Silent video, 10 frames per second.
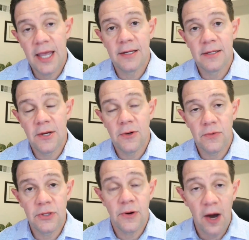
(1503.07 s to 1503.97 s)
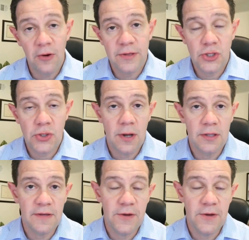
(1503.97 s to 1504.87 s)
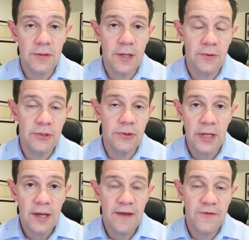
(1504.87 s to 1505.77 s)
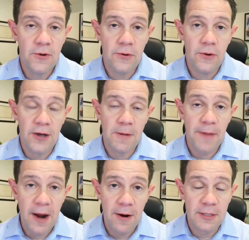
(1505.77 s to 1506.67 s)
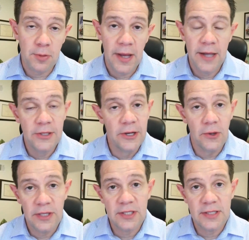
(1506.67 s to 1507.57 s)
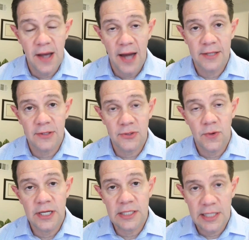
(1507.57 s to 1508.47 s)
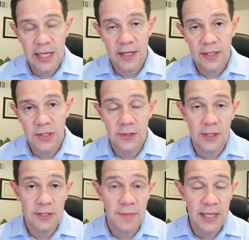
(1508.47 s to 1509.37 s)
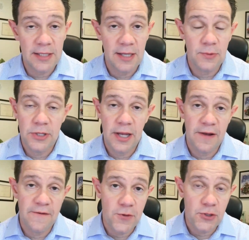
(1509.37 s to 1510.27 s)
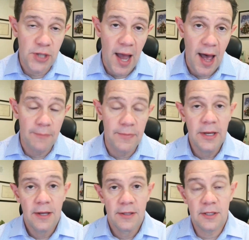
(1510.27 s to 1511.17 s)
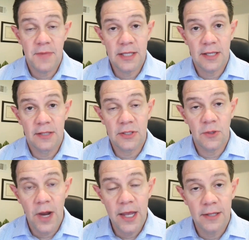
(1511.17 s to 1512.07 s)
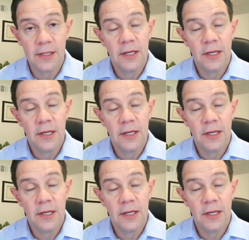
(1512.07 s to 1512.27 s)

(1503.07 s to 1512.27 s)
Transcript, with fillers: get it you know your health insurance if you're you know you if you're on your parents plan you can only stay on it till 26 you know does it make sense when you get your first job does it make sense to wait